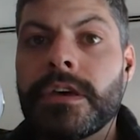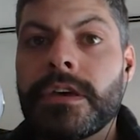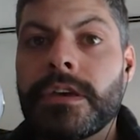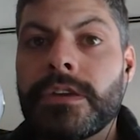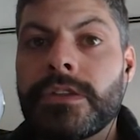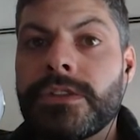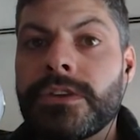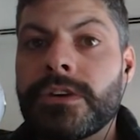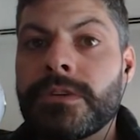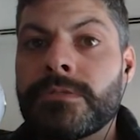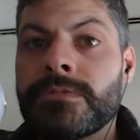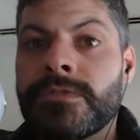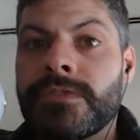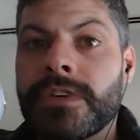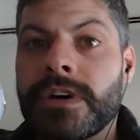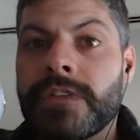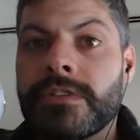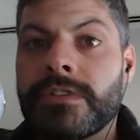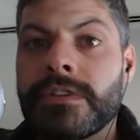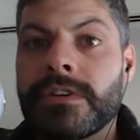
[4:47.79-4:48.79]
Theorem
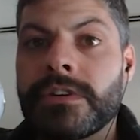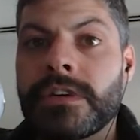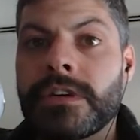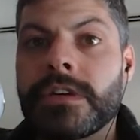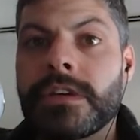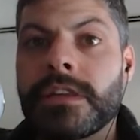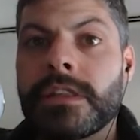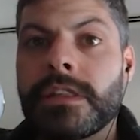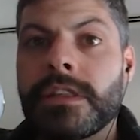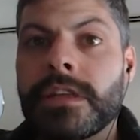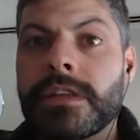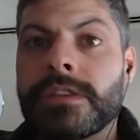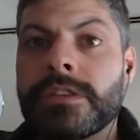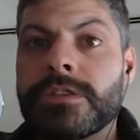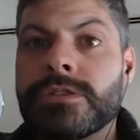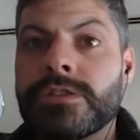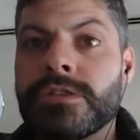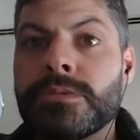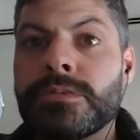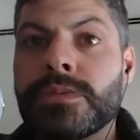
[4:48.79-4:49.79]
5. Let the
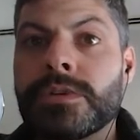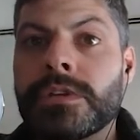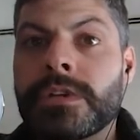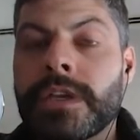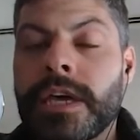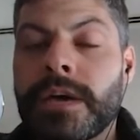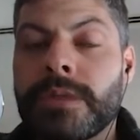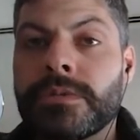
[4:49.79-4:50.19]
tuple